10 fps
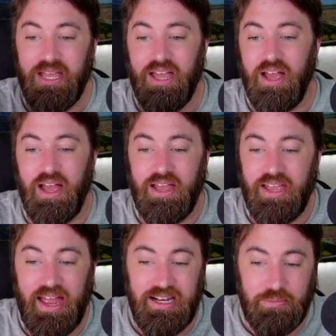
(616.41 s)

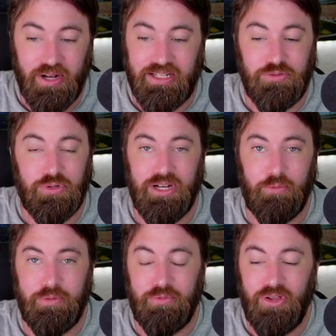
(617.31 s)
Anybody who could
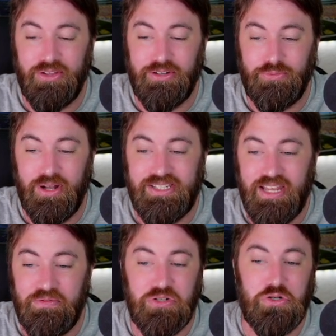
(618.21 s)
help them along their front
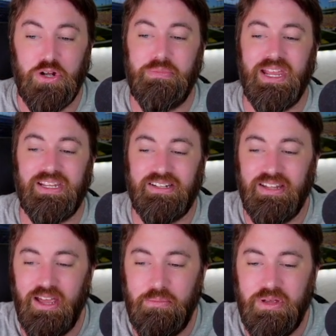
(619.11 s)
seven could make it to
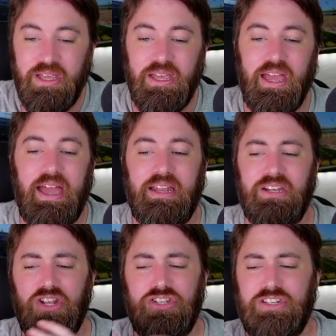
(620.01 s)
them, and
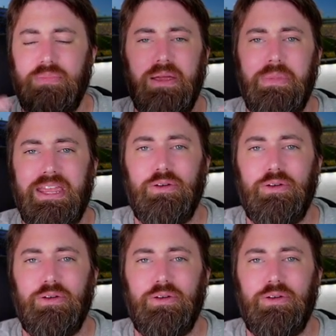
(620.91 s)
it just might make